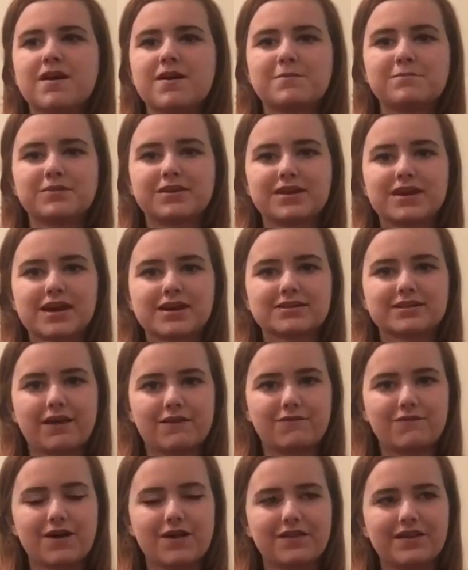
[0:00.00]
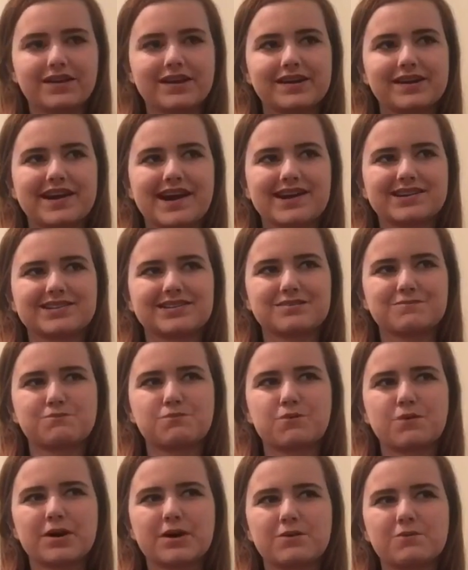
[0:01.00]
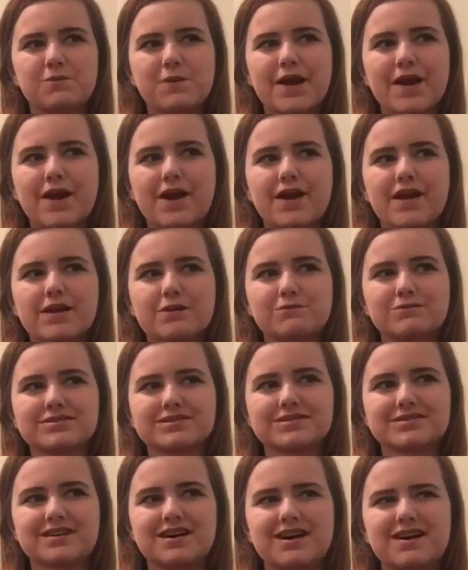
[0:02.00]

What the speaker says: because I felt like it got to the point where it was